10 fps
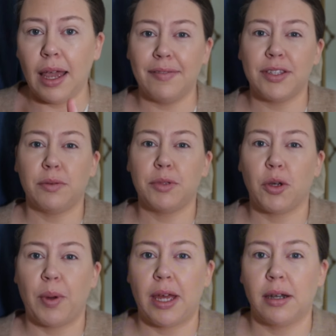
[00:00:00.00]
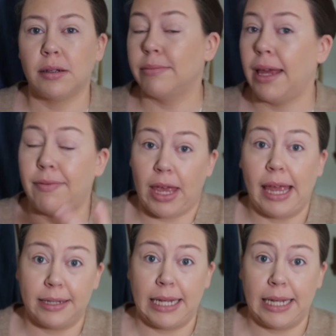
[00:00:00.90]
I've zoomed you in, if you can't